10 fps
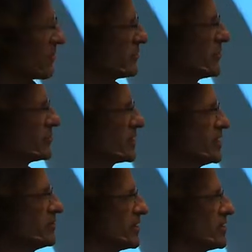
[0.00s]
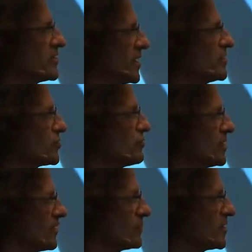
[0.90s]
but I think the key thing is second
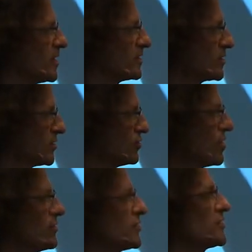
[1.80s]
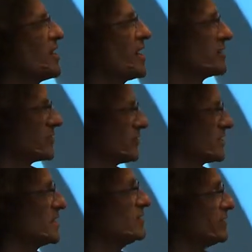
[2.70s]
screen advertising. And the size of the
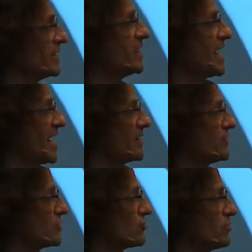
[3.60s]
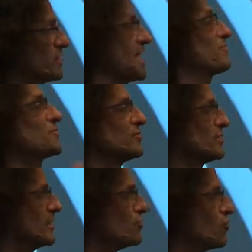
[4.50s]
TV ad industry is
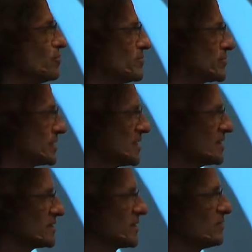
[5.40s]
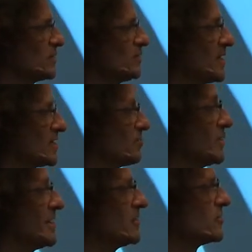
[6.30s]
absolutely enormous, $70+
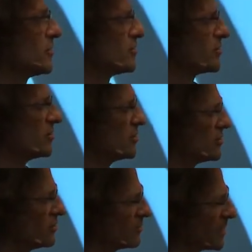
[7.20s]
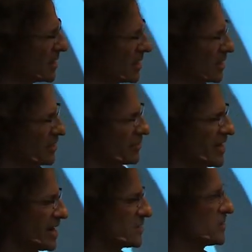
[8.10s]
billion a year.
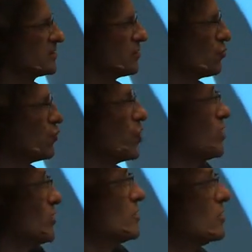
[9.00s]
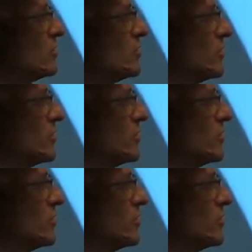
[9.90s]
That will,